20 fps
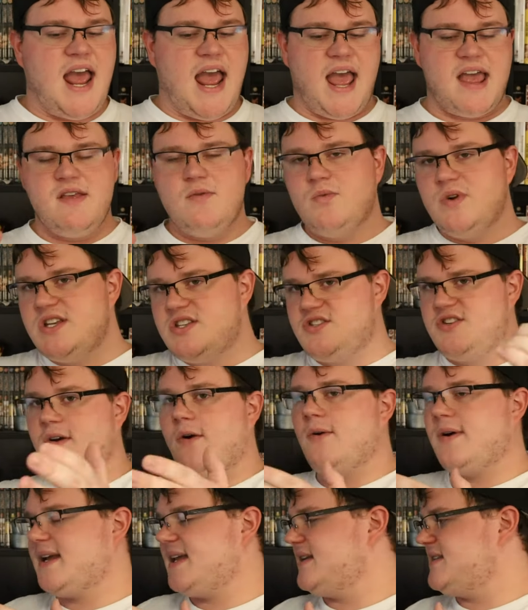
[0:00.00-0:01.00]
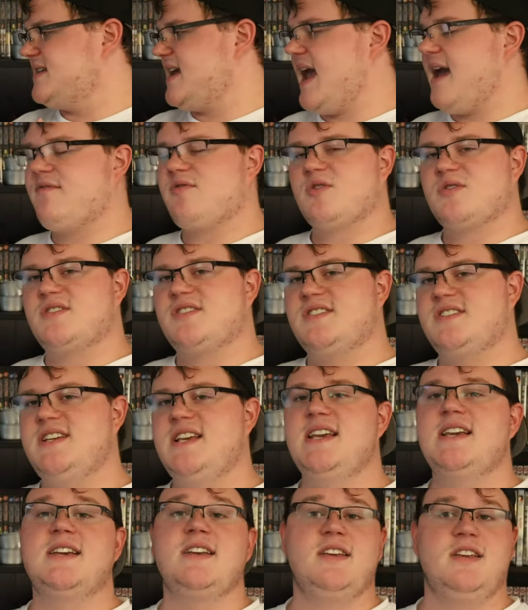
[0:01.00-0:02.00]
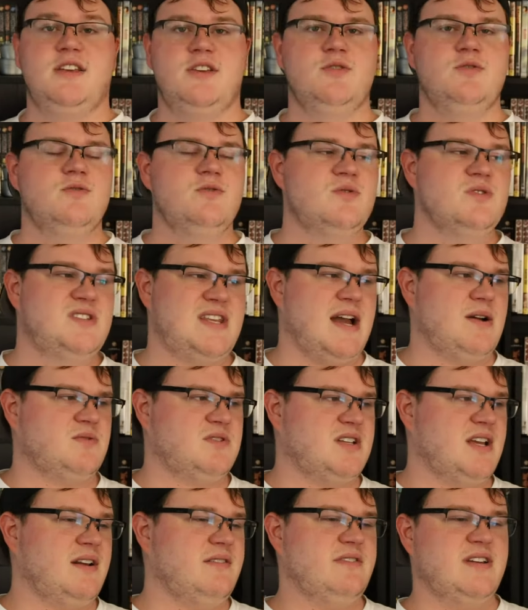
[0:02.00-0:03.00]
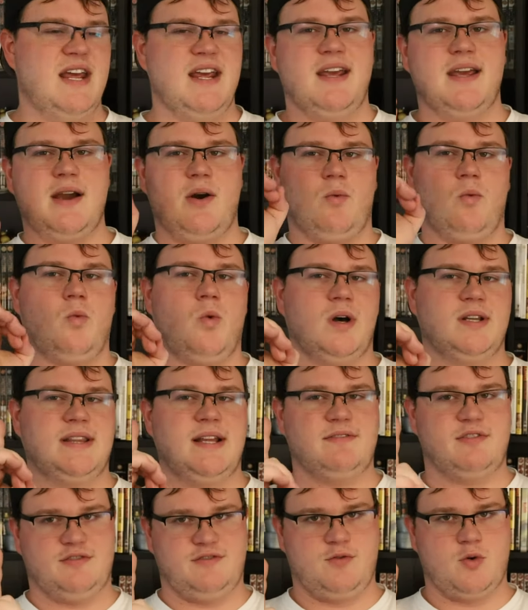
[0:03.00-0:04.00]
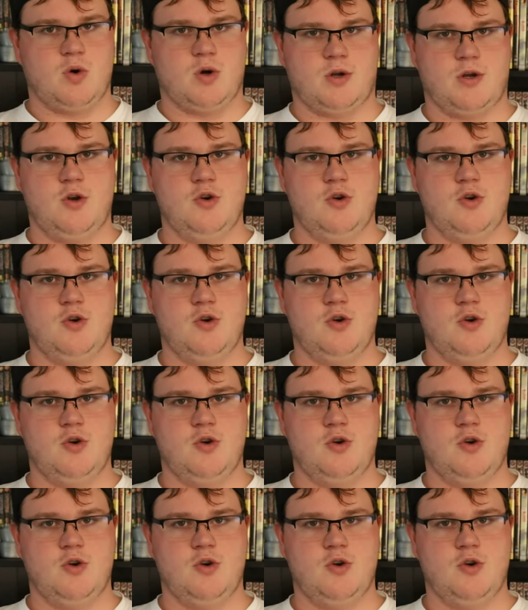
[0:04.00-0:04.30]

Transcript: and then we don't get to ever see it used outside of taking out one level 4